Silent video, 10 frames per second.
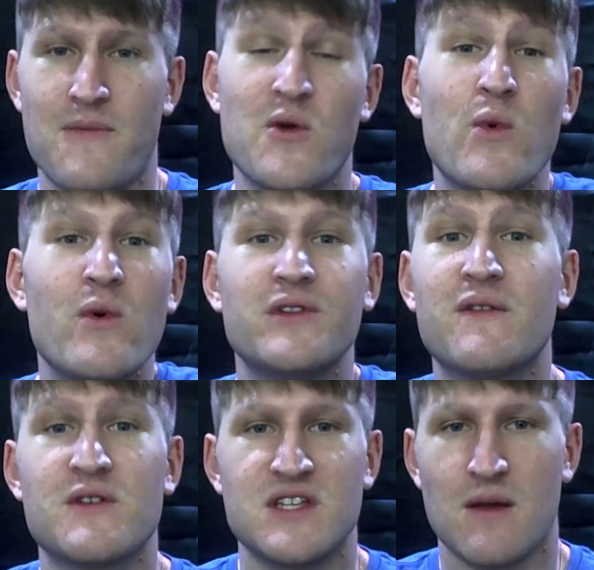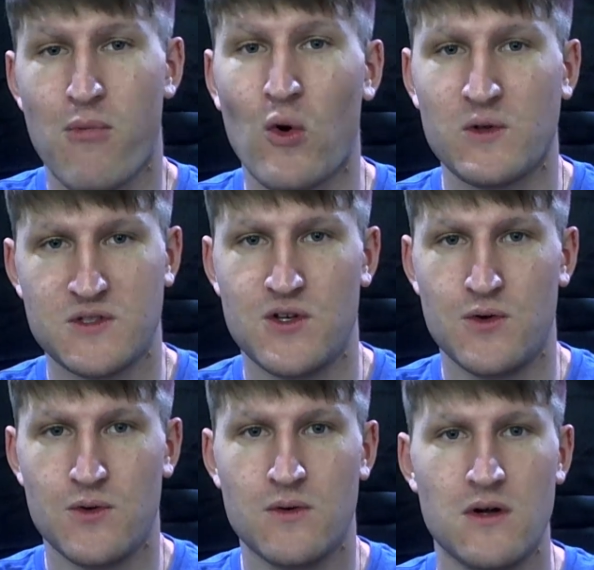we will never see a Portal
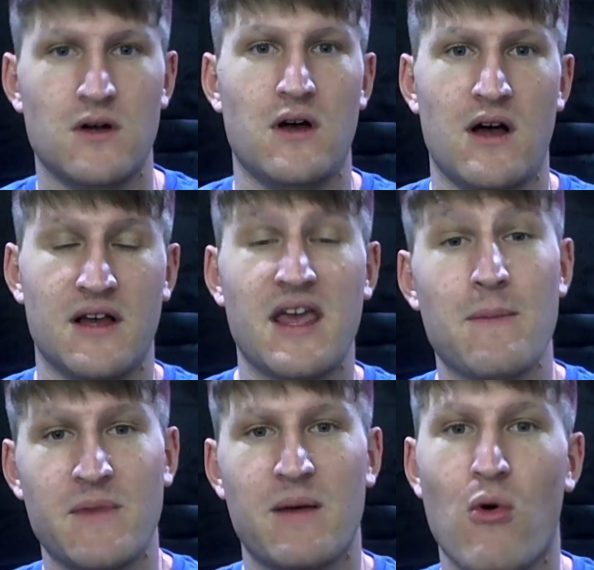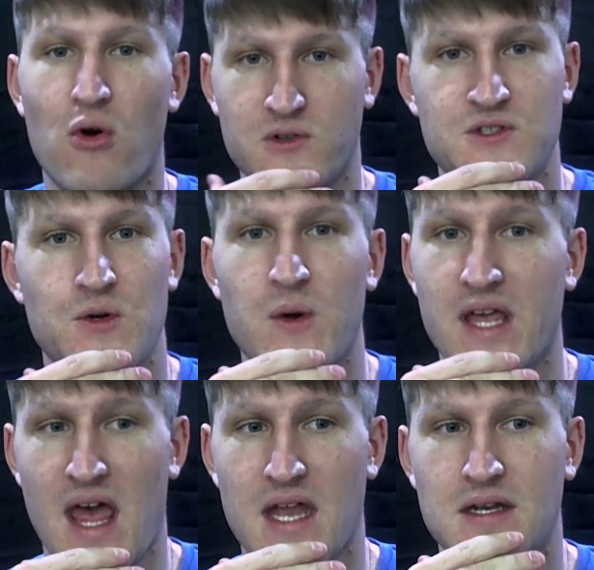2, a game like Portal 2
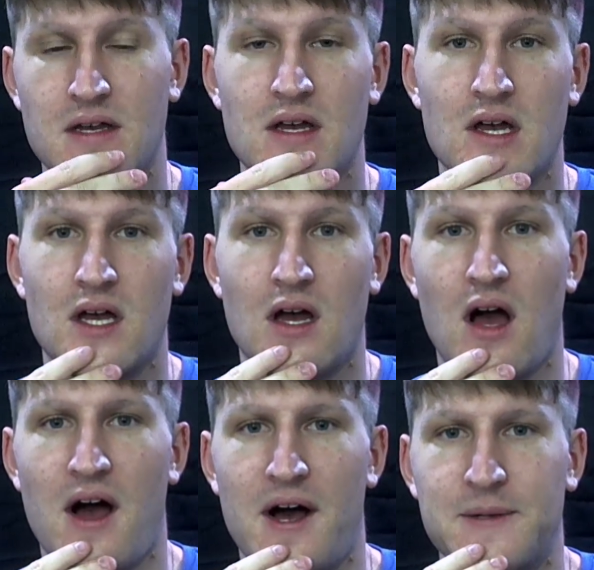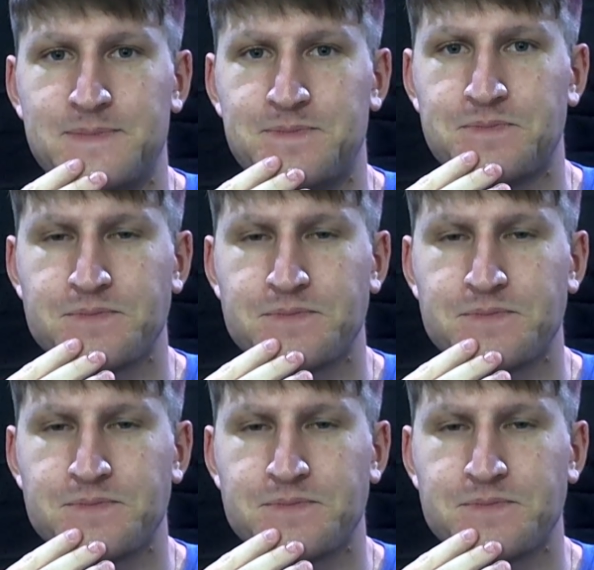again. And